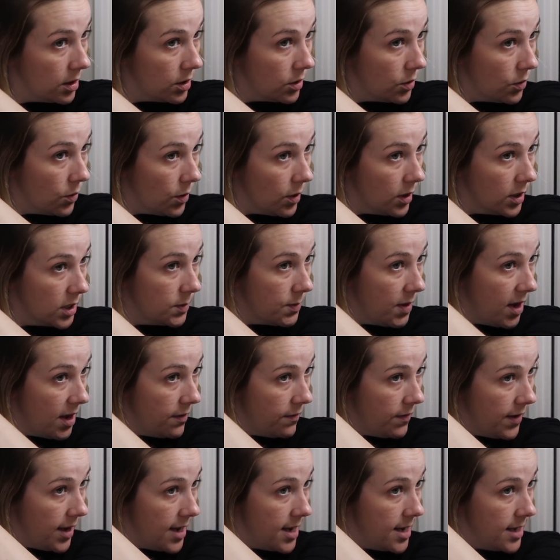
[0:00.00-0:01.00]
towards my
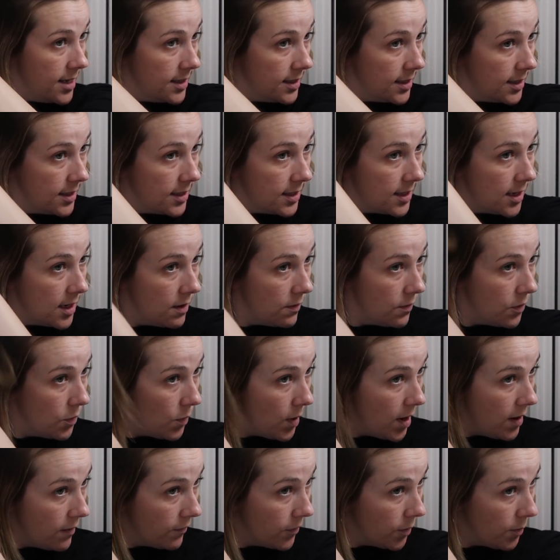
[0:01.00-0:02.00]
face instead of
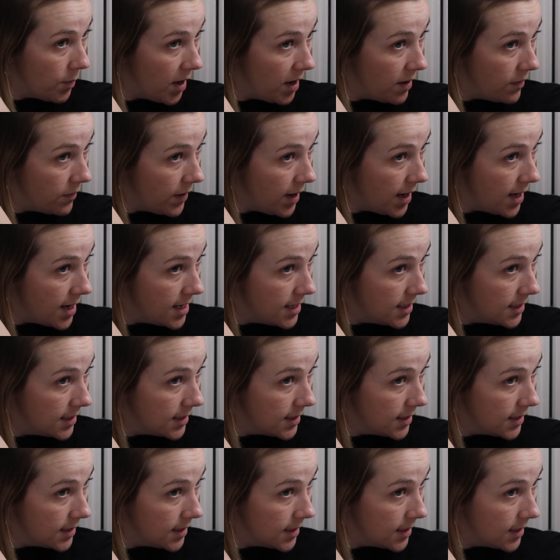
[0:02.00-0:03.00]
away from my
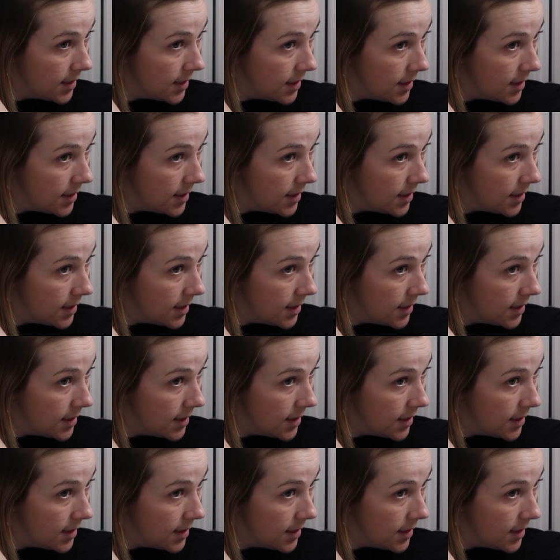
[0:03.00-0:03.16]
face.